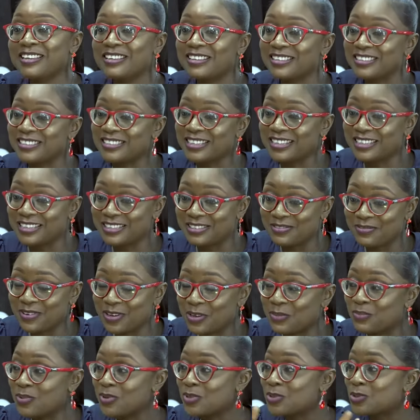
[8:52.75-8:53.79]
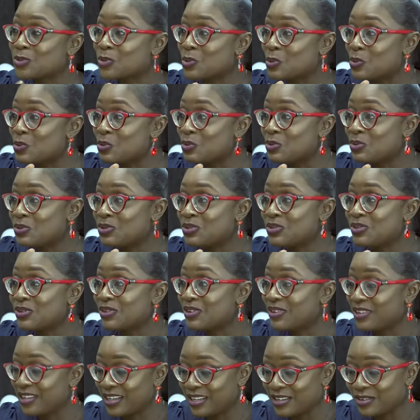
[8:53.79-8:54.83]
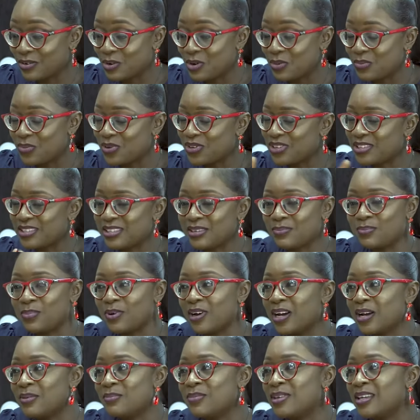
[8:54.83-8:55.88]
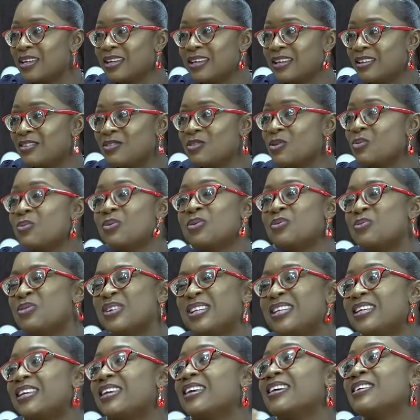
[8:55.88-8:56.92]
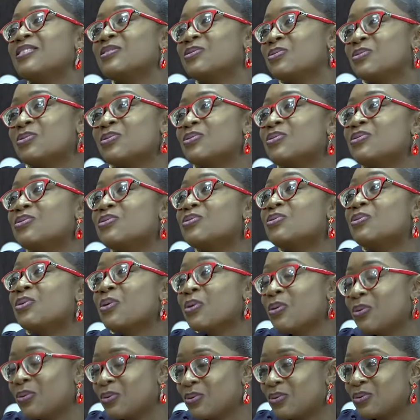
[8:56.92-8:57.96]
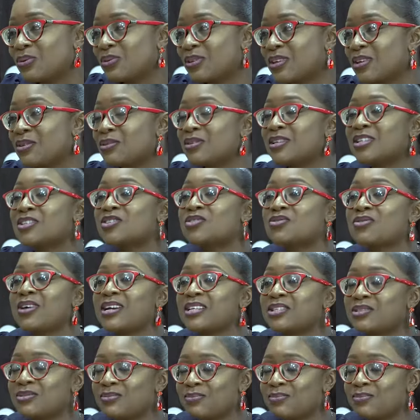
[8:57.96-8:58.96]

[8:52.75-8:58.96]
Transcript: started developing schools in the community, but I mean, no one really cared to go. They tried to